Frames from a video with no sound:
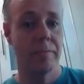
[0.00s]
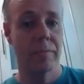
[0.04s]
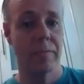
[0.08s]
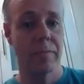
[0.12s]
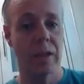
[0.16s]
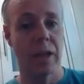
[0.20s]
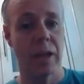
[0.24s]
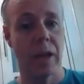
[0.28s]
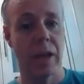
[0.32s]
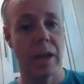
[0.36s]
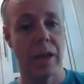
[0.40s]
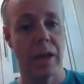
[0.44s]

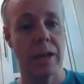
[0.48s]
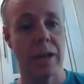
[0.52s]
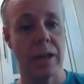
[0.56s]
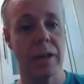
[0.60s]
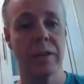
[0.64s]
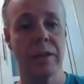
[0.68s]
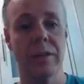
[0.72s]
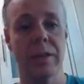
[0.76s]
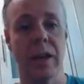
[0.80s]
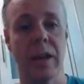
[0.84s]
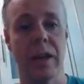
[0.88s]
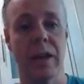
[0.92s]

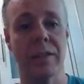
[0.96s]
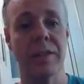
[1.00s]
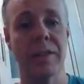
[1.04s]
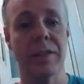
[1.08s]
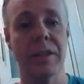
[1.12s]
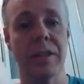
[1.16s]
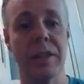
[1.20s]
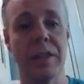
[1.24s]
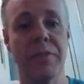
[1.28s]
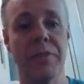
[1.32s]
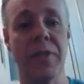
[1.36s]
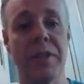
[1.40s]
Okay, that's the
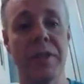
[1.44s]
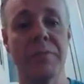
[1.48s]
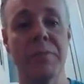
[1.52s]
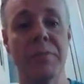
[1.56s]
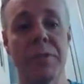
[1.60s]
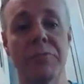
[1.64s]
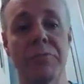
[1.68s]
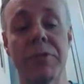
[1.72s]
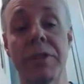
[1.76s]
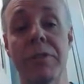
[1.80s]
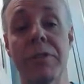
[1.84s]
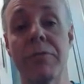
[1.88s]
difference
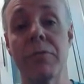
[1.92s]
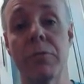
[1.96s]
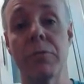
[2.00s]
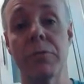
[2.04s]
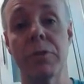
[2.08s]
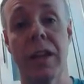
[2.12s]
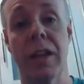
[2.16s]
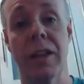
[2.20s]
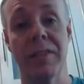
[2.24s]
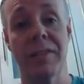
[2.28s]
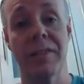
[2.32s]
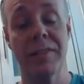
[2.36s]
between
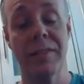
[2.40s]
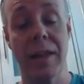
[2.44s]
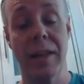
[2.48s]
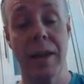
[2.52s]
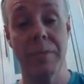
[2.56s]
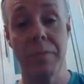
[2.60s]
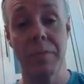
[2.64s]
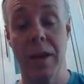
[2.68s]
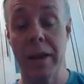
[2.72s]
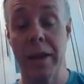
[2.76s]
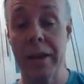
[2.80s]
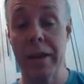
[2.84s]
root and
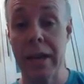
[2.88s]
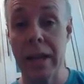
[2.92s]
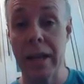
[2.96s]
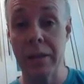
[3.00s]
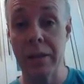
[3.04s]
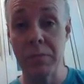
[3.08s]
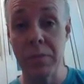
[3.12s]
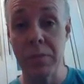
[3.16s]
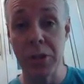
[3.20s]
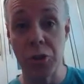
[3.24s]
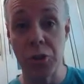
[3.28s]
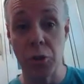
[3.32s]
stem, and
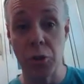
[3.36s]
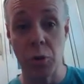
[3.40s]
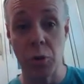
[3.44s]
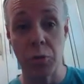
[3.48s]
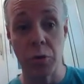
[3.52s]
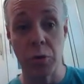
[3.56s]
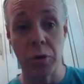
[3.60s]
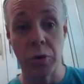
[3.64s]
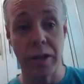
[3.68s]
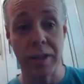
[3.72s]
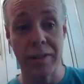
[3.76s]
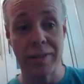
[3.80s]
let me show
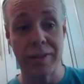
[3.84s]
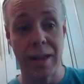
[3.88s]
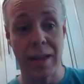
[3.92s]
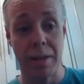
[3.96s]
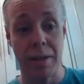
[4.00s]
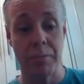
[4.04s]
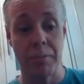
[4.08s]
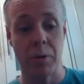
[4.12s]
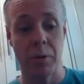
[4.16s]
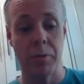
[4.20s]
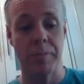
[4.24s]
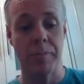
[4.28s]
you an
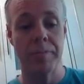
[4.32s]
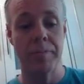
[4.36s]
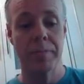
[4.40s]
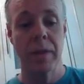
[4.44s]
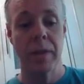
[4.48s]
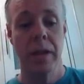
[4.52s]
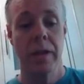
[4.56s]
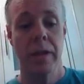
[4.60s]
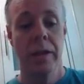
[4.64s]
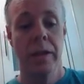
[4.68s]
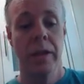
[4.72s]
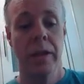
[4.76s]
example.
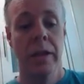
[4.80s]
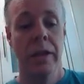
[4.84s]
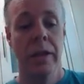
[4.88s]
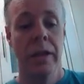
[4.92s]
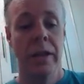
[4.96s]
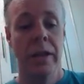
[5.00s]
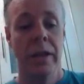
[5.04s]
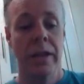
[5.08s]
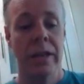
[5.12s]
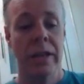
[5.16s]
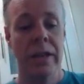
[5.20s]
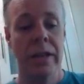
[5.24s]

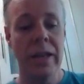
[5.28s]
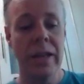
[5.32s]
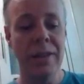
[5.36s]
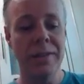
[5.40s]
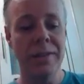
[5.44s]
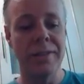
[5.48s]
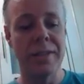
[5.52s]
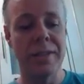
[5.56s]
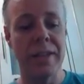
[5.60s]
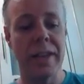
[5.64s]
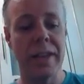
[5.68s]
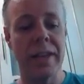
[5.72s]

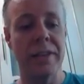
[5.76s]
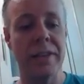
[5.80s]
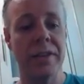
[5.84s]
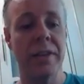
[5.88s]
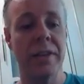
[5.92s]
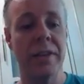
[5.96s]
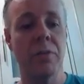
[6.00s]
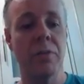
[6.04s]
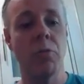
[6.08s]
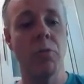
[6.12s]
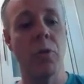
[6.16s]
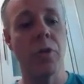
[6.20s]
Let's take
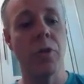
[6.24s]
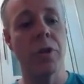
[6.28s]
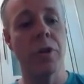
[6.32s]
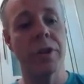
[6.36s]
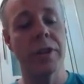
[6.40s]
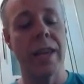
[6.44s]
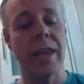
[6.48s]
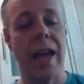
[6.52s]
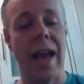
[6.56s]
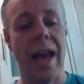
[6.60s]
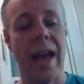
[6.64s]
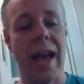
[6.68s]
the
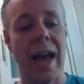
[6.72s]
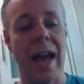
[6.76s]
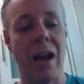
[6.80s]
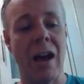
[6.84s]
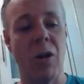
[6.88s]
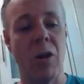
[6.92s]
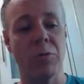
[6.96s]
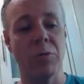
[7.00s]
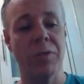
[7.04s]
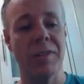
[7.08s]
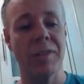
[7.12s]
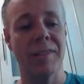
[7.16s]
word
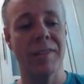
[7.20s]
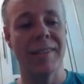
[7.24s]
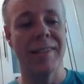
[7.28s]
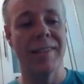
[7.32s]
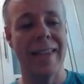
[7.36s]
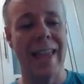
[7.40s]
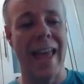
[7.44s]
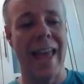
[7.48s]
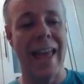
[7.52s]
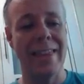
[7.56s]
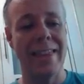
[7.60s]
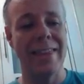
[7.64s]

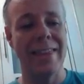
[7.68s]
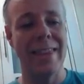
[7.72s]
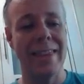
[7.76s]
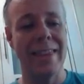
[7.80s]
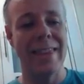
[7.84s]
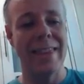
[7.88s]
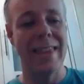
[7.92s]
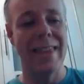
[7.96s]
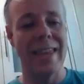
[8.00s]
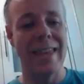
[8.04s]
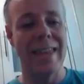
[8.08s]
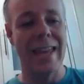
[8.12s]

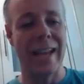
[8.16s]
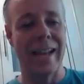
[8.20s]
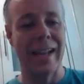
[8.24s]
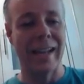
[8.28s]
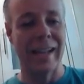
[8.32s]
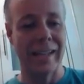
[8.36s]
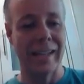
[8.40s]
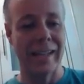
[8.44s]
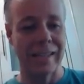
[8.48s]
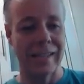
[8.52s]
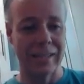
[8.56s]
outstanding.